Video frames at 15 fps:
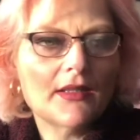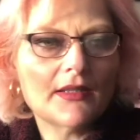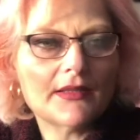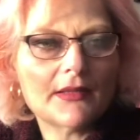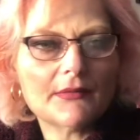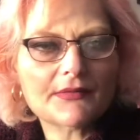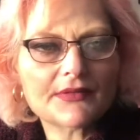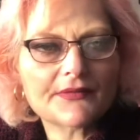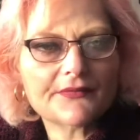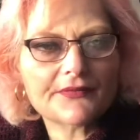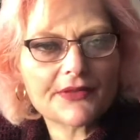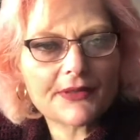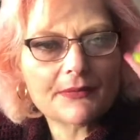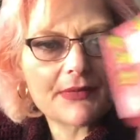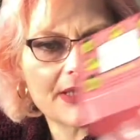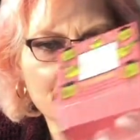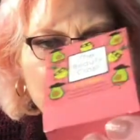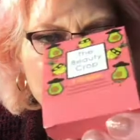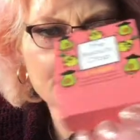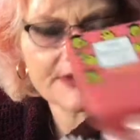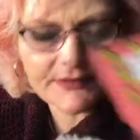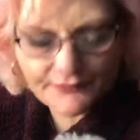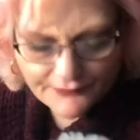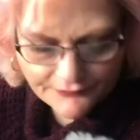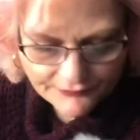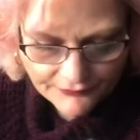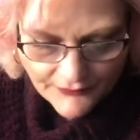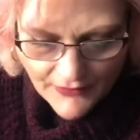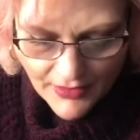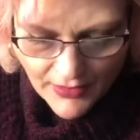And that was the Three Amigos.
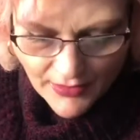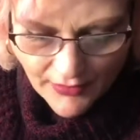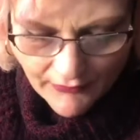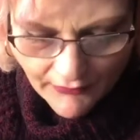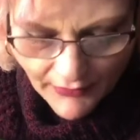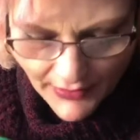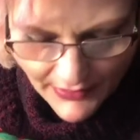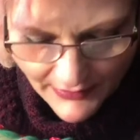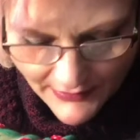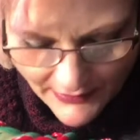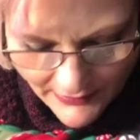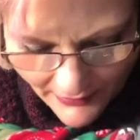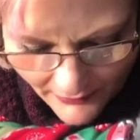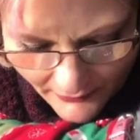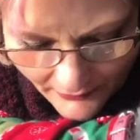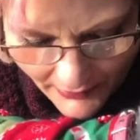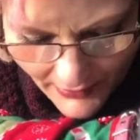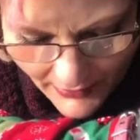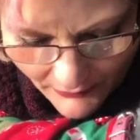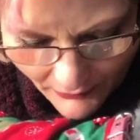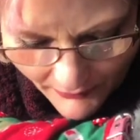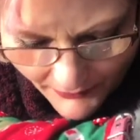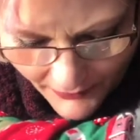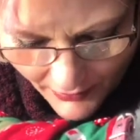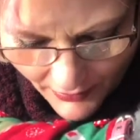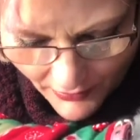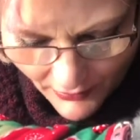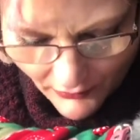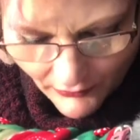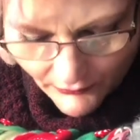Right, so and what we've
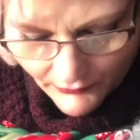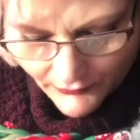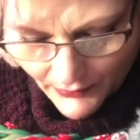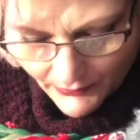got, oh,